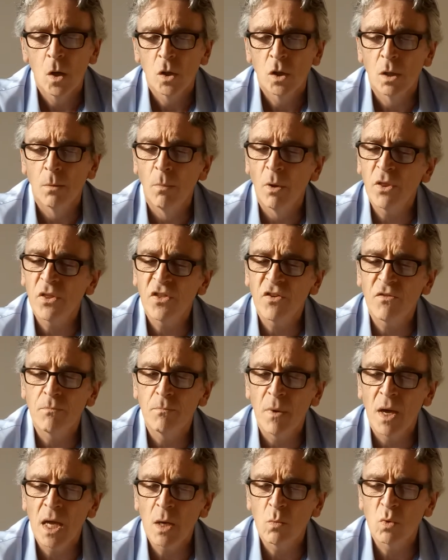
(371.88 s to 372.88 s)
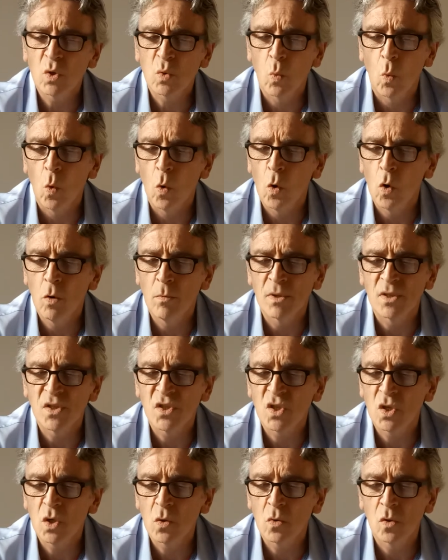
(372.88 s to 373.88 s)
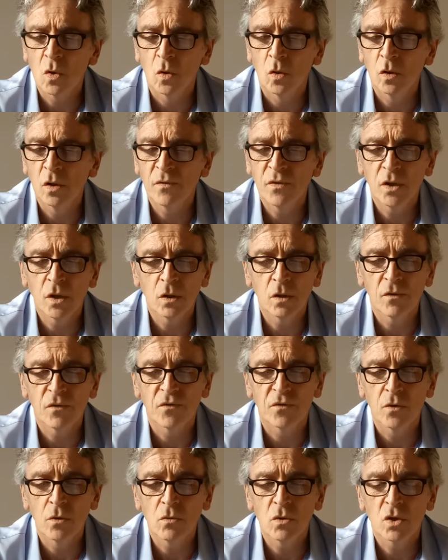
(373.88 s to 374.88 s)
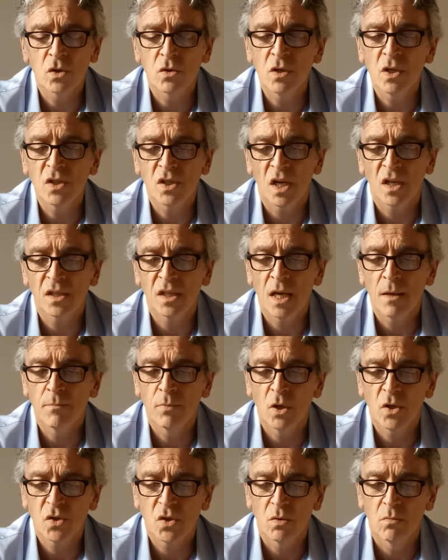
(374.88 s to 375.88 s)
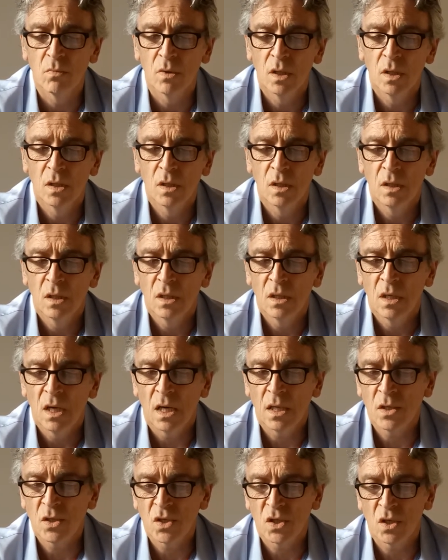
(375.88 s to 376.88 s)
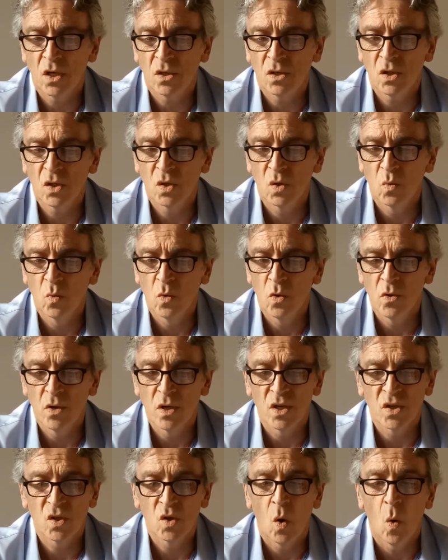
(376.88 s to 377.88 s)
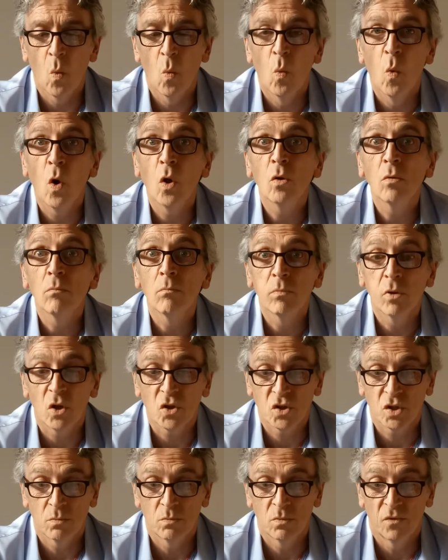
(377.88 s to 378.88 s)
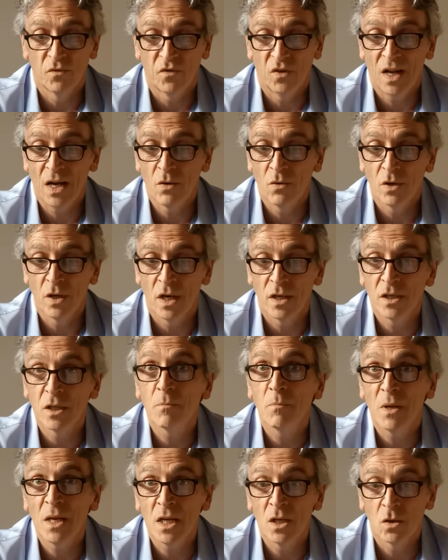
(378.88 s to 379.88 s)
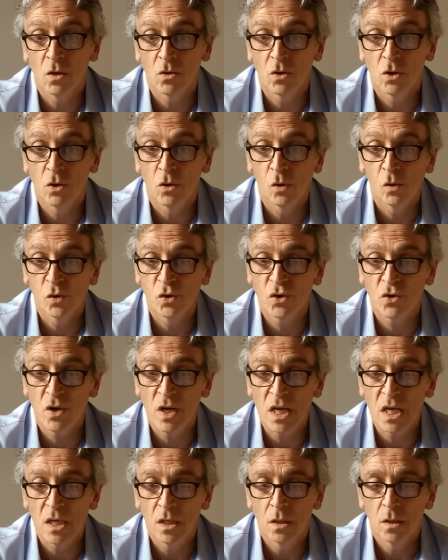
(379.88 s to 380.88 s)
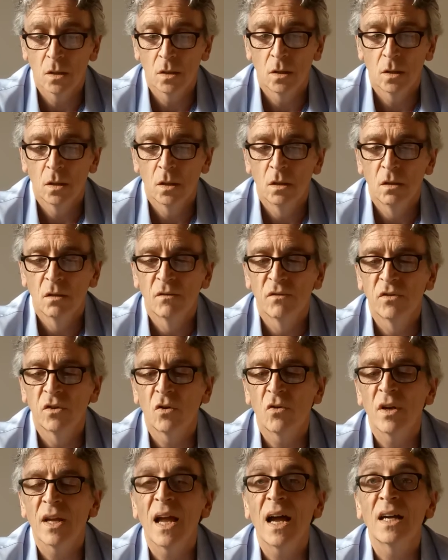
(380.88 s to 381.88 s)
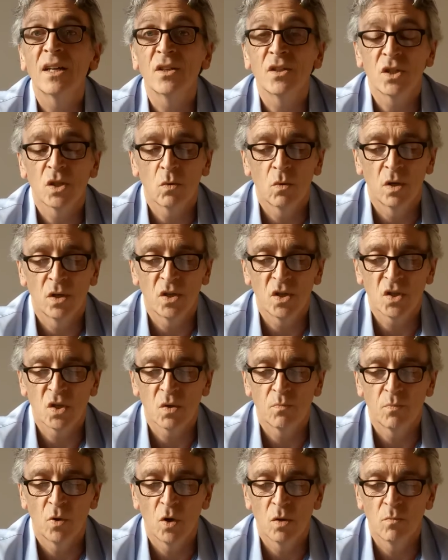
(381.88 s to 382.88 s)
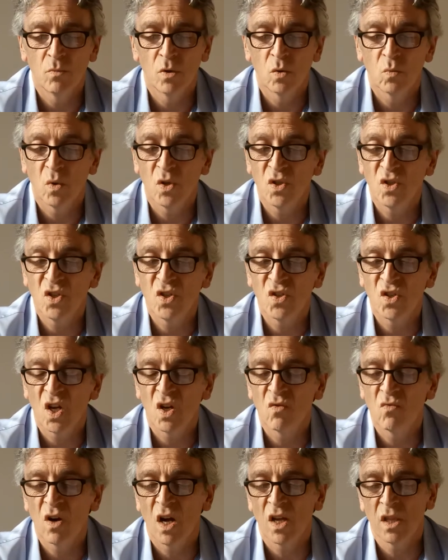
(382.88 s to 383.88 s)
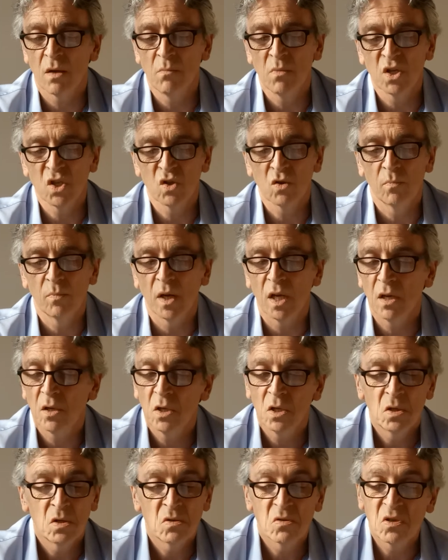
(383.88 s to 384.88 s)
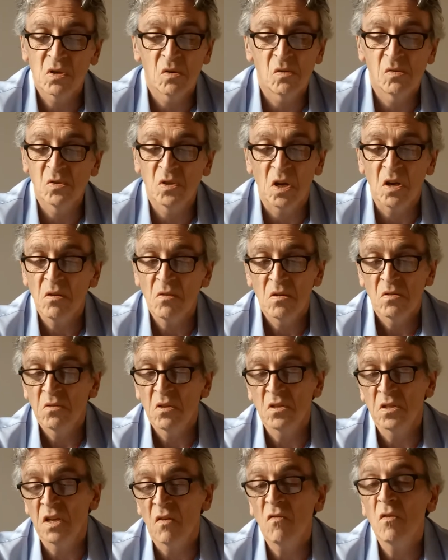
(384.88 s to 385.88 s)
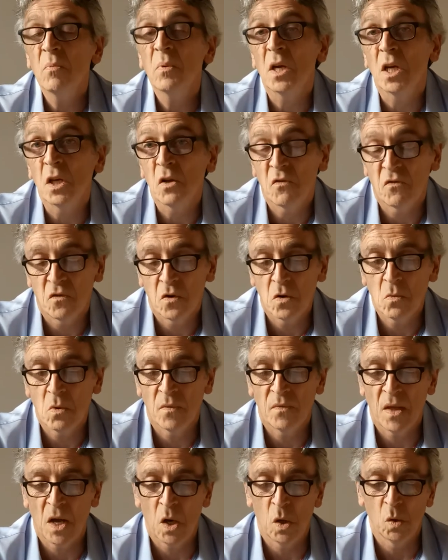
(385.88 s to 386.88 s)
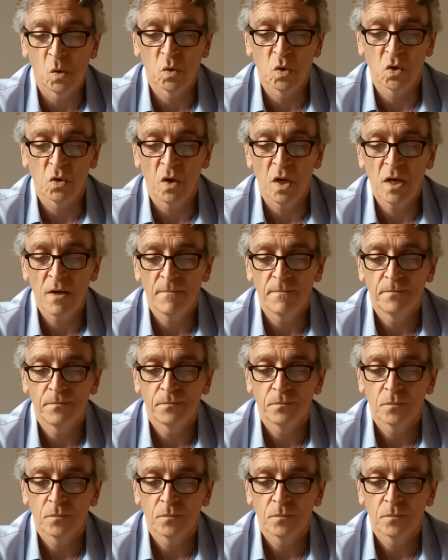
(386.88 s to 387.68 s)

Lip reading: The month of May was warm, and soon all of the other fruit trees had their blossom. Anna started to worry, as not one blossom of flower had appeared on her old tree. Florrie added to her disappointment when she said rather miserably, "Told you, there'd never be any fruit on that old tree."